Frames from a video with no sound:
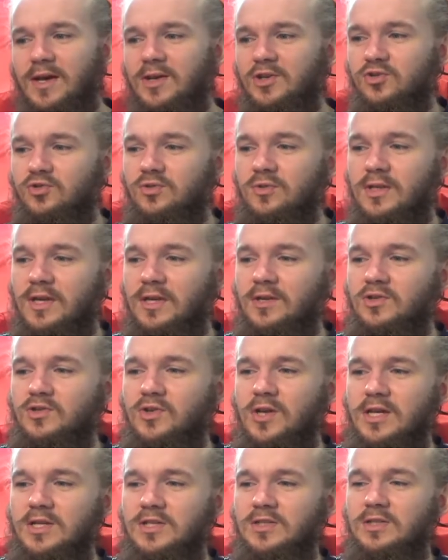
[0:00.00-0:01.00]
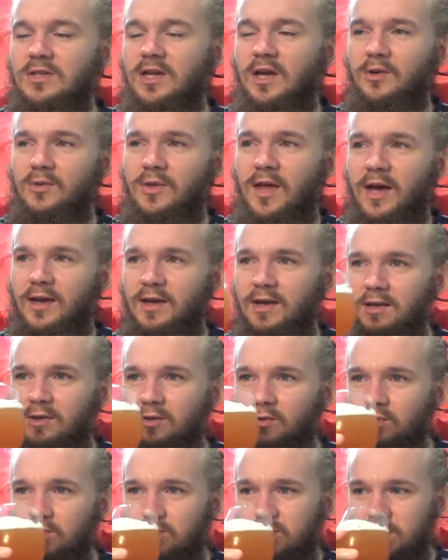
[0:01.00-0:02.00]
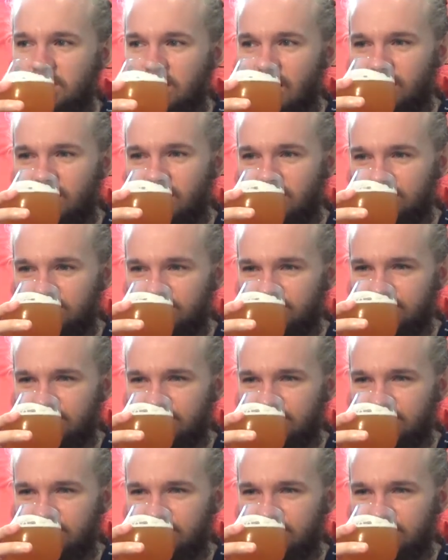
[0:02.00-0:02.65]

It's really interesting how that kind of goes together.